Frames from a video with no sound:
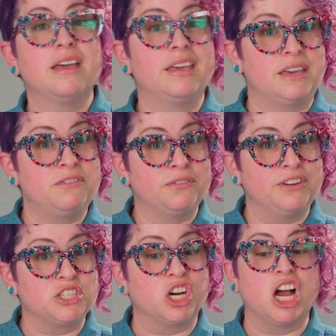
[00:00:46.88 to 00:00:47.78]
Give your
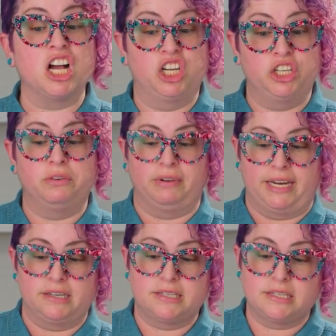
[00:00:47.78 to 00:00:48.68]
filter a good
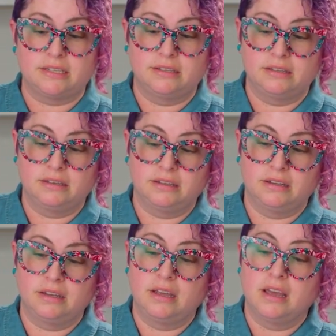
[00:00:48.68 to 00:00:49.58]
rinse.
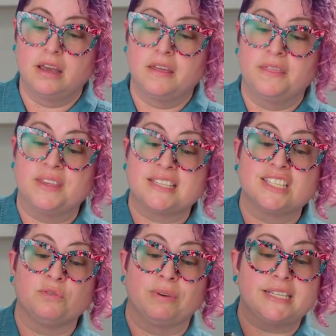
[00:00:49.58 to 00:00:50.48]
This
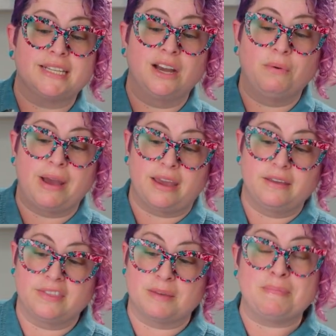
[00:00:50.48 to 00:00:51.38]
is rinsing
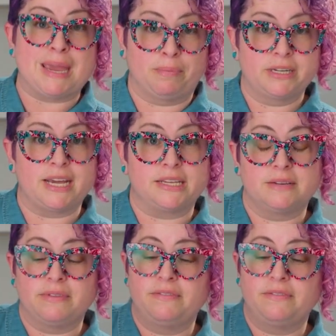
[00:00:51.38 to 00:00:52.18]
away the paper taste of the